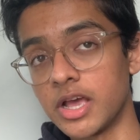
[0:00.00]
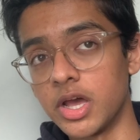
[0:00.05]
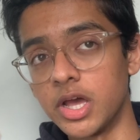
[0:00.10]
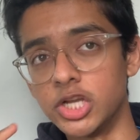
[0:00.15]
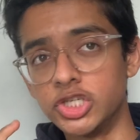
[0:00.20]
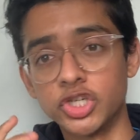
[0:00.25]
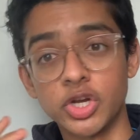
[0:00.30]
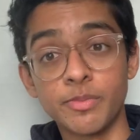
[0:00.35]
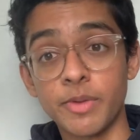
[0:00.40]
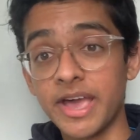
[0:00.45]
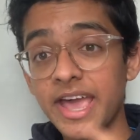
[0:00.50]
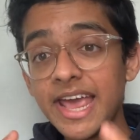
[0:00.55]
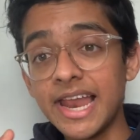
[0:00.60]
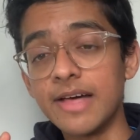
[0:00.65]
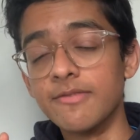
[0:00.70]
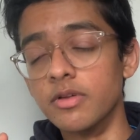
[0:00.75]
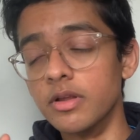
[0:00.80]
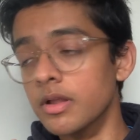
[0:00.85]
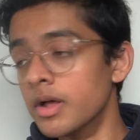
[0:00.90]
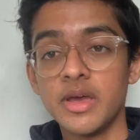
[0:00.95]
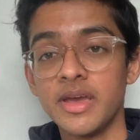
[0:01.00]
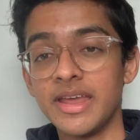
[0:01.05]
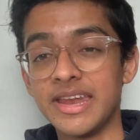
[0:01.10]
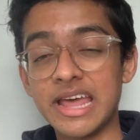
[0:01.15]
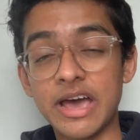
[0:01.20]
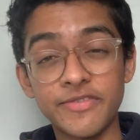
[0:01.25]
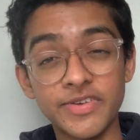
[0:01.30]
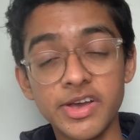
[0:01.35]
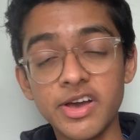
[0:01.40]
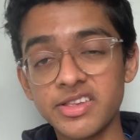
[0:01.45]
during my A-level. Now,
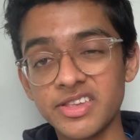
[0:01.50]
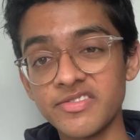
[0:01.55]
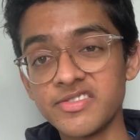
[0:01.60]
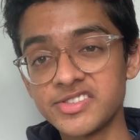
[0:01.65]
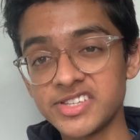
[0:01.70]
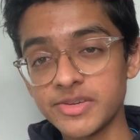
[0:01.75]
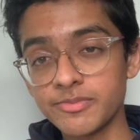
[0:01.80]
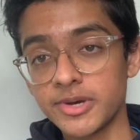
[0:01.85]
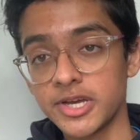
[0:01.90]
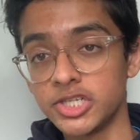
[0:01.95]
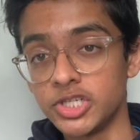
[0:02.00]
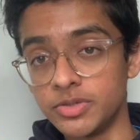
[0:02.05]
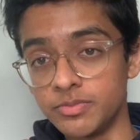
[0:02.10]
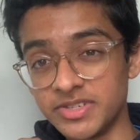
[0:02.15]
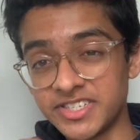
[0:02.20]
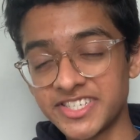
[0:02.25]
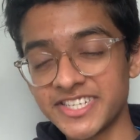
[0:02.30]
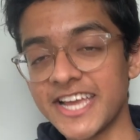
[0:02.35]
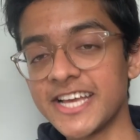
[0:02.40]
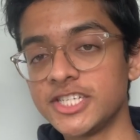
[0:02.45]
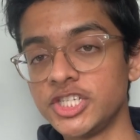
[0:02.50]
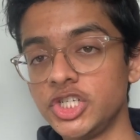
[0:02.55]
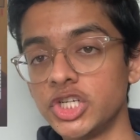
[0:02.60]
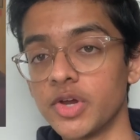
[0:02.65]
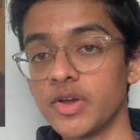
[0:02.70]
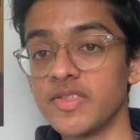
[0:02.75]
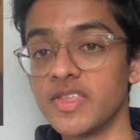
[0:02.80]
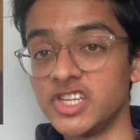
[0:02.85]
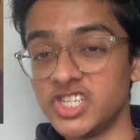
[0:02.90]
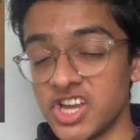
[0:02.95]
if you guys want to see my mistakes
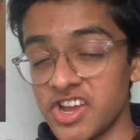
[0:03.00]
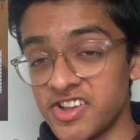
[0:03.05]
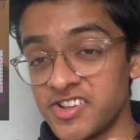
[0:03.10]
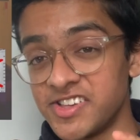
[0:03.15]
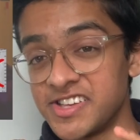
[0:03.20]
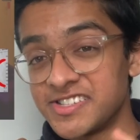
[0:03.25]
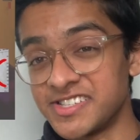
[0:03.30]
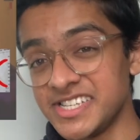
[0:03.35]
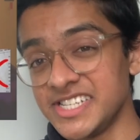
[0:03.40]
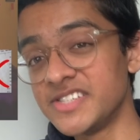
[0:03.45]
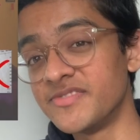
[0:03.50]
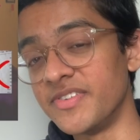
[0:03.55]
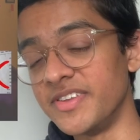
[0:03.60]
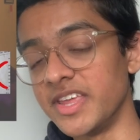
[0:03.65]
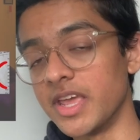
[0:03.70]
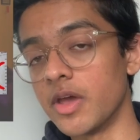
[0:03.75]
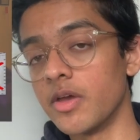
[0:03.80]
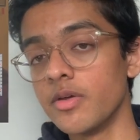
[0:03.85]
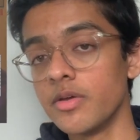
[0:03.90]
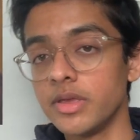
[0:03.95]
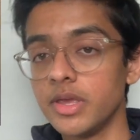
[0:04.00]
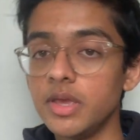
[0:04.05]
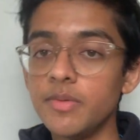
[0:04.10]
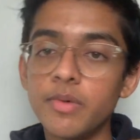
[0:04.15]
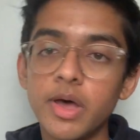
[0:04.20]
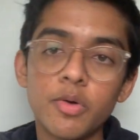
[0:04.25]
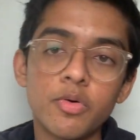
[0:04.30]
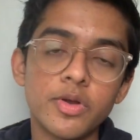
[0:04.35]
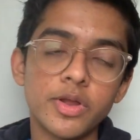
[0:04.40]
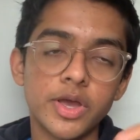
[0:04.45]
during the GCSEs video, you
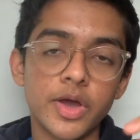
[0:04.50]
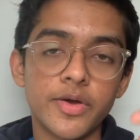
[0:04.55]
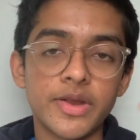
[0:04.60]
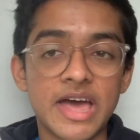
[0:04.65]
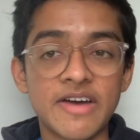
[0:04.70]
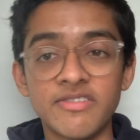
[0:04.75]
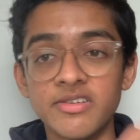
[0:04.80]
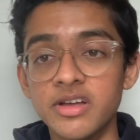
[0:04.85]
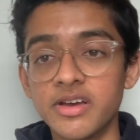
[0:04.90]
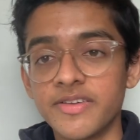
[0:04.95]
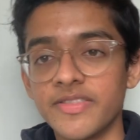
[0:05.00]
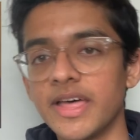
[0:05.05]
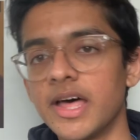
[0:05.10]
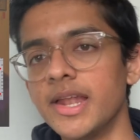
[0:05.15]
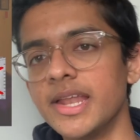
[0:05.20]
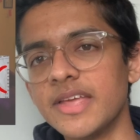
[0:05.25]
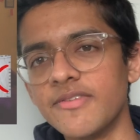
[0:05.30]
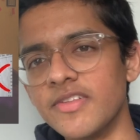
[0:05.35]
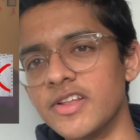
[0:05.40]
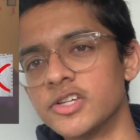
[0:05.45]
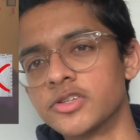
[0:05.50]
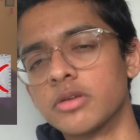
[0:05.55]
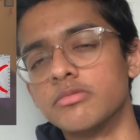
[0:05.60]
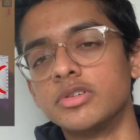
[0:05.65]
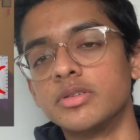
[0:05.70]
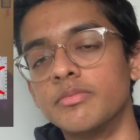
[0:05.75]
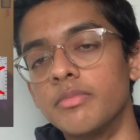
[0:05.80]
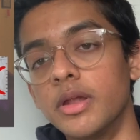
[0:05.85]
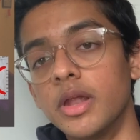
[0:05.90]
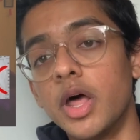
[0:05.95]
might want to go and have a look at that. I'll leave in the
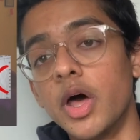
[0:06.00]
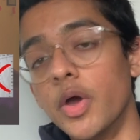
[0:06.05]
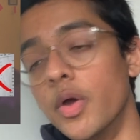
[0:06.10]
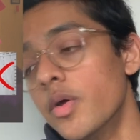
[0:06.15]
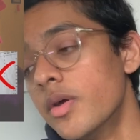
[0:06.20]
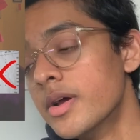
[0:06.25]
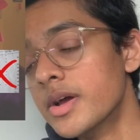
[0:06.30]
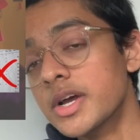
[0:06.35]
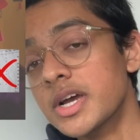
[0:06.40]
description below.